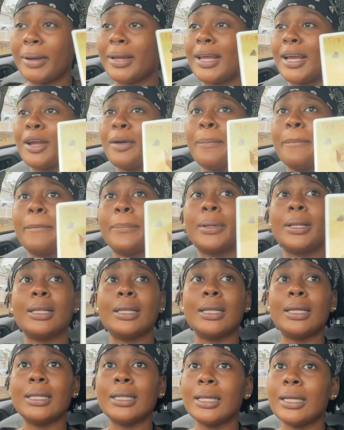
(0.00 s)
and I
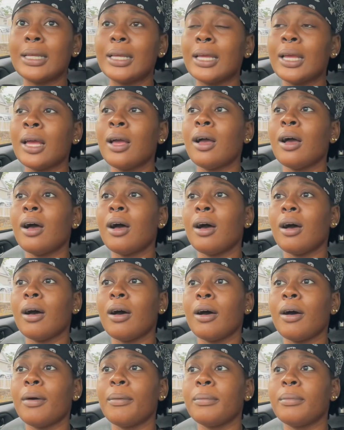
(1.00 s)
completely,
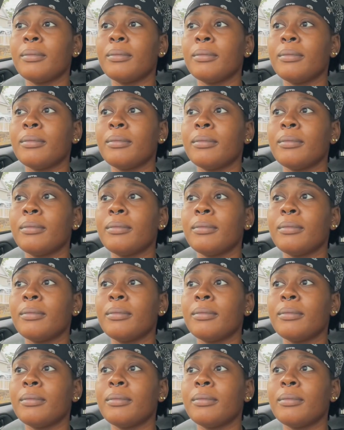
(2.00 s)
um,